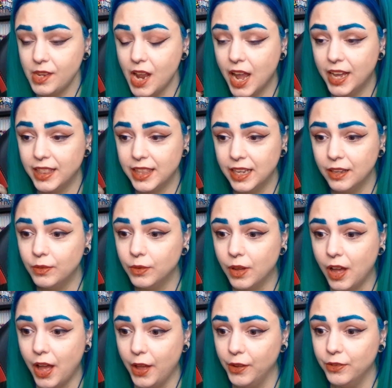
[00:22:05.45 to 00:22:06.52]
I think,
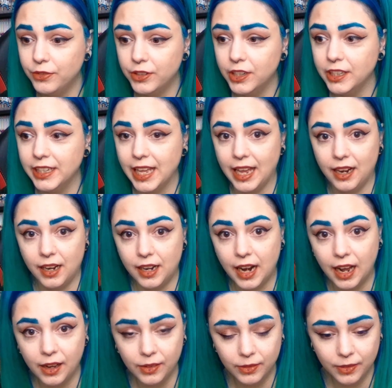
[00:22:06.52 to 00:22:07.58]
over a year
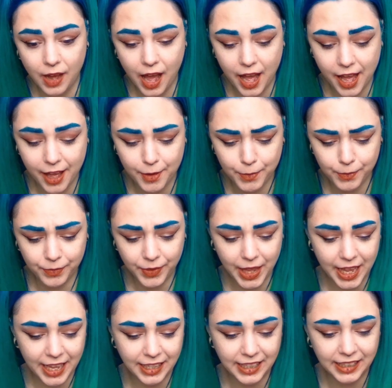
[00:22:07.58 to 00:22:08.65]
now, and
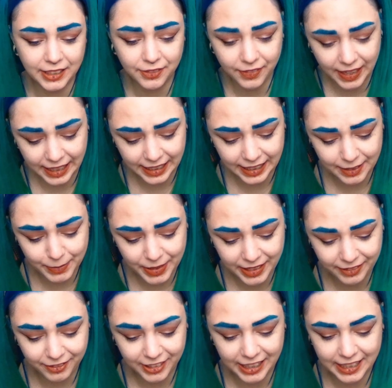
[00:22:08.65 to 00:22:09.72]
it's finally
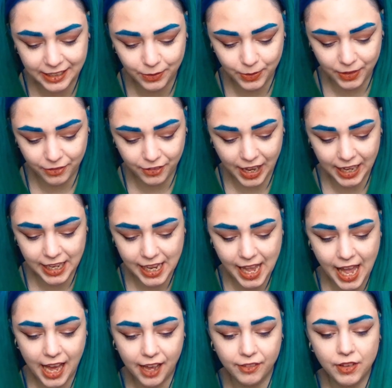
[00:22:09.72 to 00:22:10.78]
been released. We finally
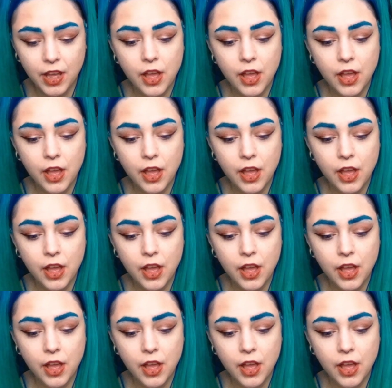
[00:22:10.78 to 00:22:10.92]
have